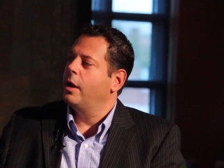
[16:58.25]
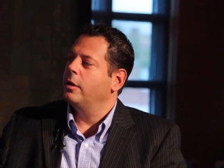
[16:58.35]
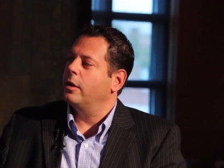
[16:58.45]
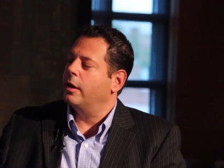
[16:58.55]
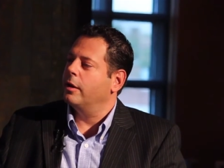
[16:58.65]

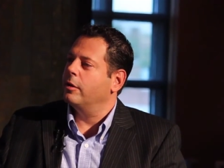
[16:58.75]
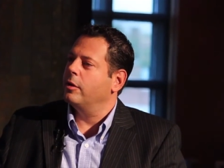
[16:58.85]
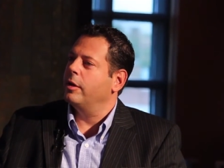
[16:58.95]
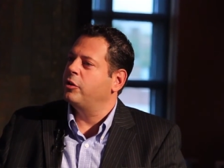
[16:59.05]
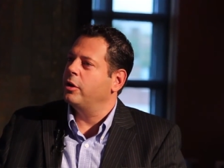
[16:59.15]
Uh,
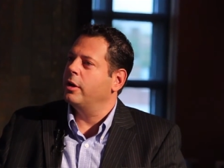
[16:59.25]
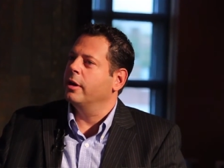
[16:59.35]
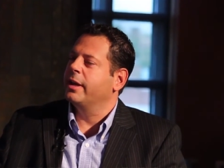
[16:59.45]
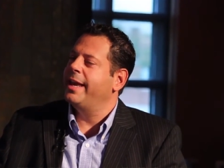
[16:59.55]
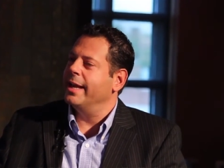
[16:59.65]
is it
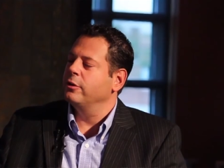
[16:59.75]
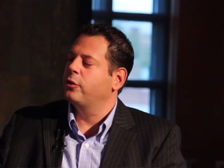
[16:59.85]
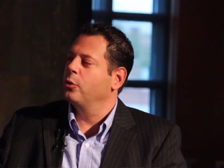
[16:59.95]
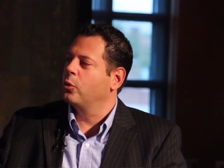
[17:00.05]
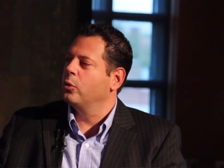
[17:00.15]

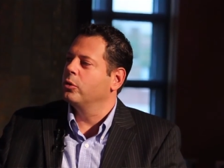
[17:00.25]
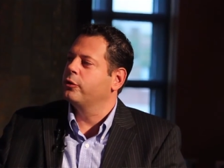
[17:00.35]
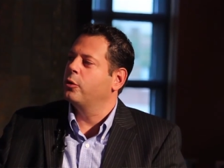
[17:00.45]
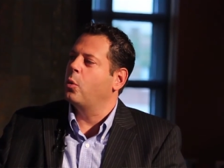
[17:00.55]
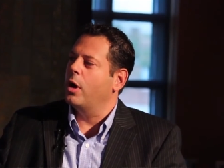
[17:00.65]
against the rules
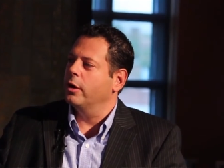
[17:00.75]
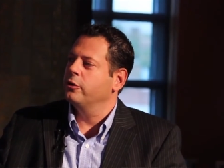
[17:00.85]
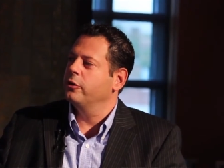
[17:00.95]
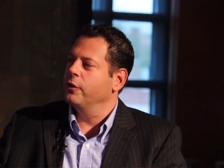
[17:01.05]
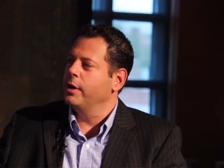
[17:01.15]
to
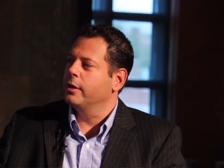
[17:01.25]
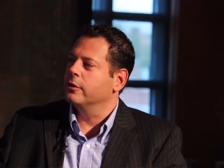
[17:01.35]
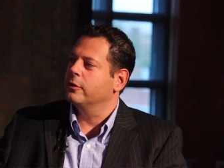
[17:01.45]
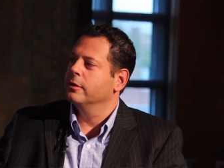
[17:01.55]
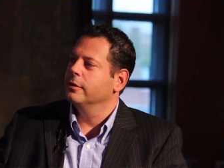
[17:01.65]
wash your sneakers?